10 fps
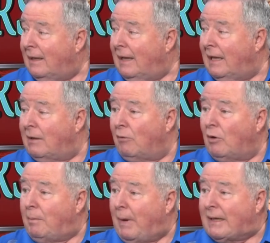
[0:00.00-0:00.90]
and they're
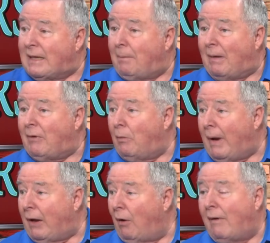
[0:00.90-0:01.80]
only picked up every
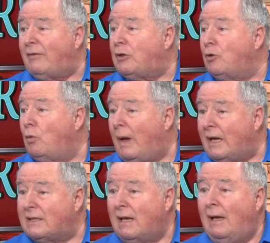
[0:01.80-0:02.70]
week or every two
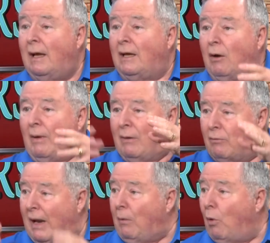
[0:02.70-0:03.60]
weeks. You know, and
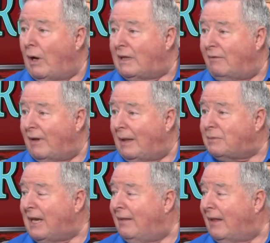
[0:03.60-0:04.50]
rainwater
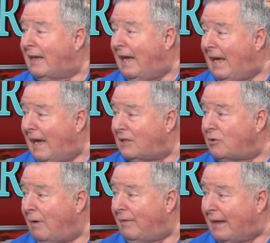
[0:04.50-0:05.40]
develops in the cans
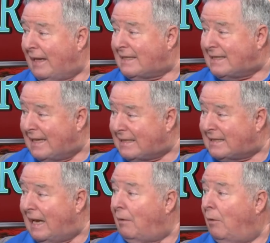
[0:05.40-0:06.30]
or anything, and it sits
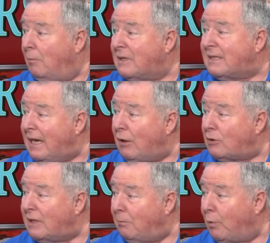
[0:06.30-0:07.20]
there.
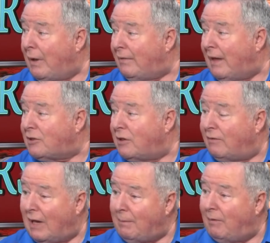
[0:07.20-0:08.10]
Mosquitoes can breed there, so
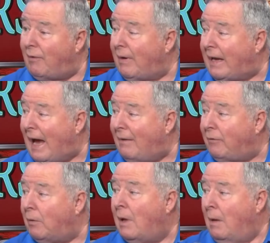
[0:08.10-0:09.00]
you've got to be very
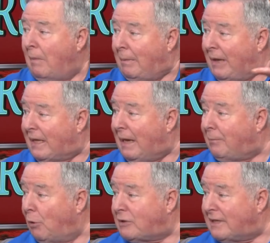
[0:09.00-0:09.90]
careful, maybe to
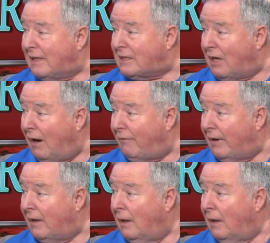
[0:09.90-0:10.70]
keep those things covered.